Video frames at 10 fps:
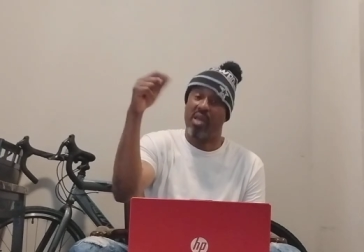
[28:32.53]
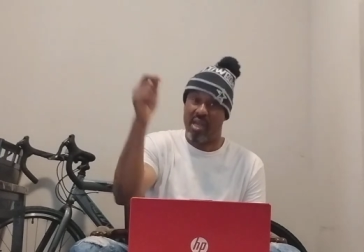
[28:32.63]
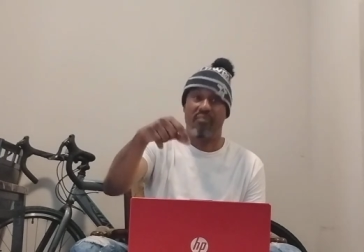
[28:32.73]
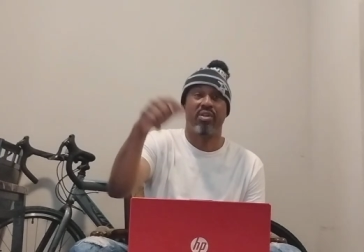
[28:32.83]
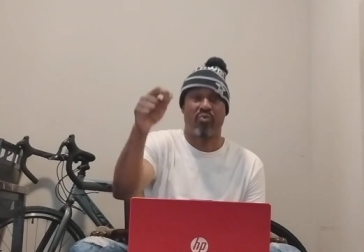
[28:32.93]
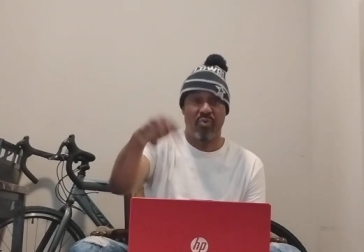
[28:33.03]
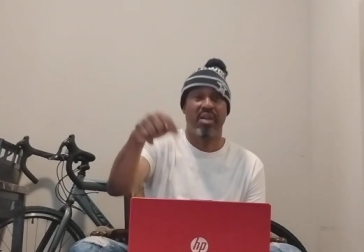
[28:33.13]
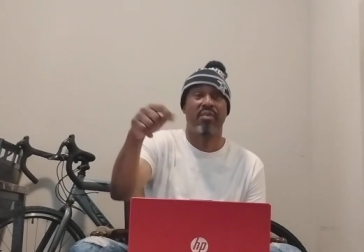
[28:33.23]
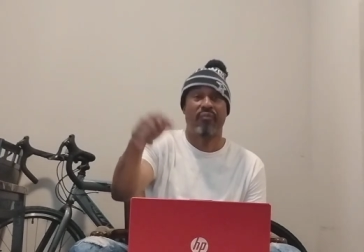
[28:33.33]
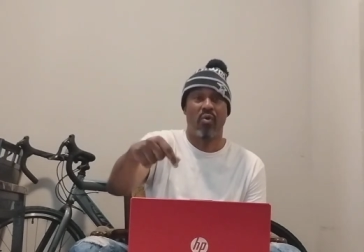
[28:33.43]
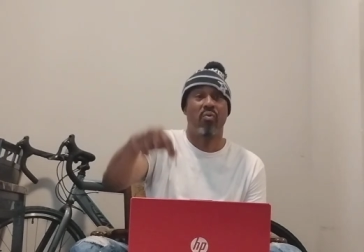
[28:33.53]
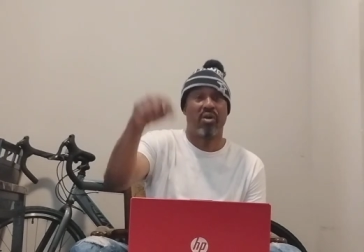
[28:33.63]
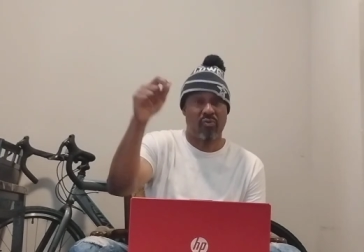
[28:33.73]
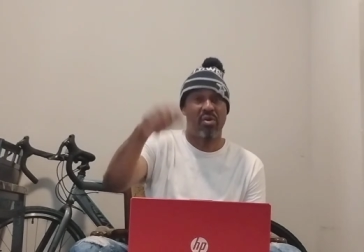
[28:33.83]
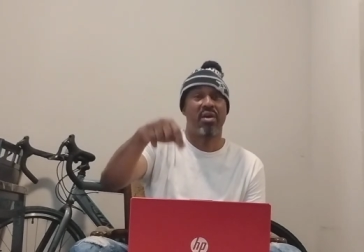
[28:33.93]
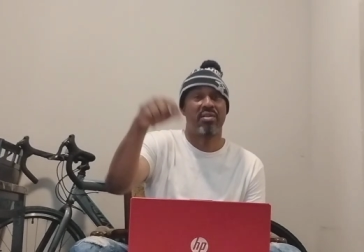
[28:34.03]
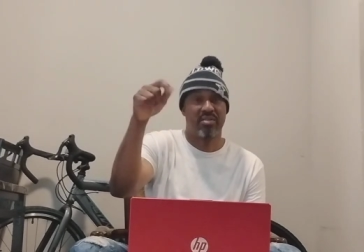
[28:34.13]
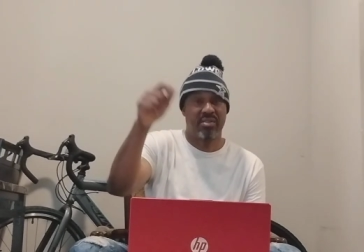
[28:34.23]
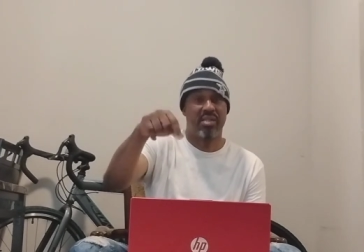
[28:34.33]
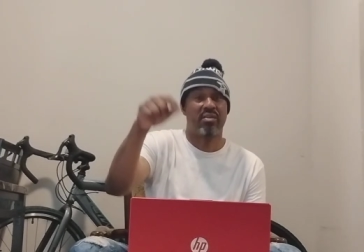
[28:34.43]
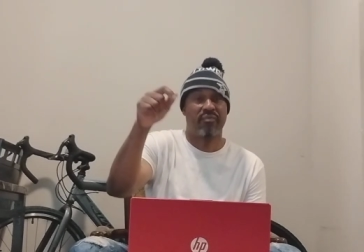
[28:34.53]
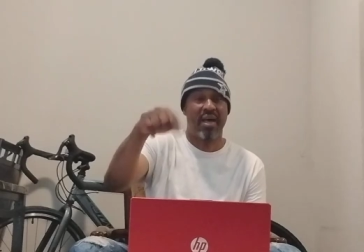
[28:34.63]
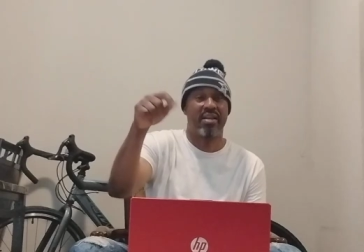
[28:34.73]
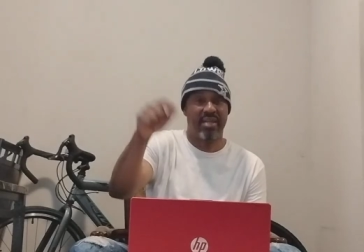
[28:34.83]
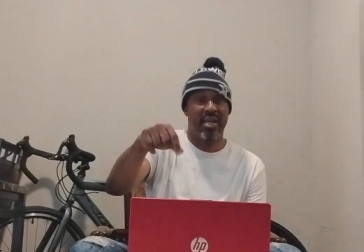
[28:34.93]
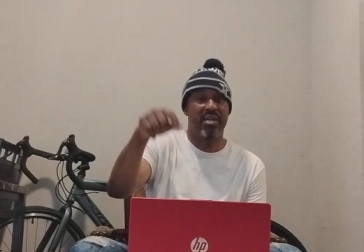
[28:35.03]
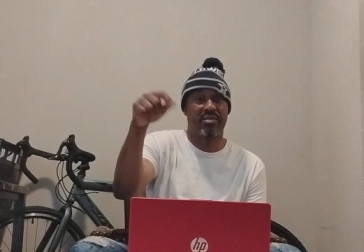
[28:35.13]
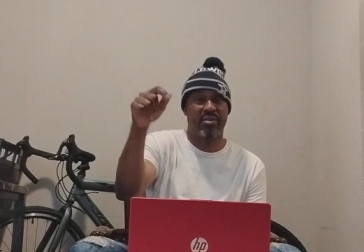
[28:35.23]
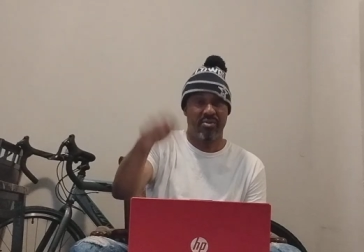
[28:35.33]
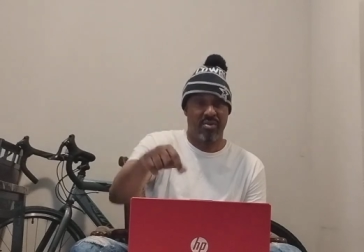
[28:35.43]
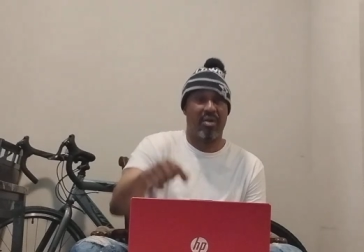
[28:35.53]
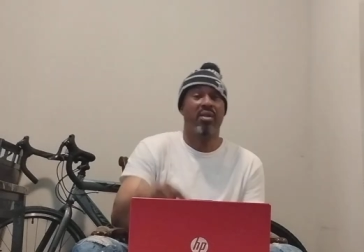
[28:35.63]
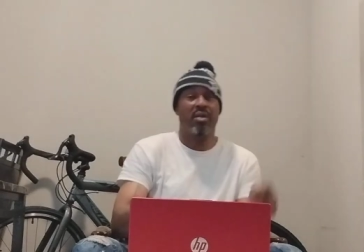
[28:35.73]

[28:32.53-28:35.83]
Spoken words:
Every 24 or 365 days a year.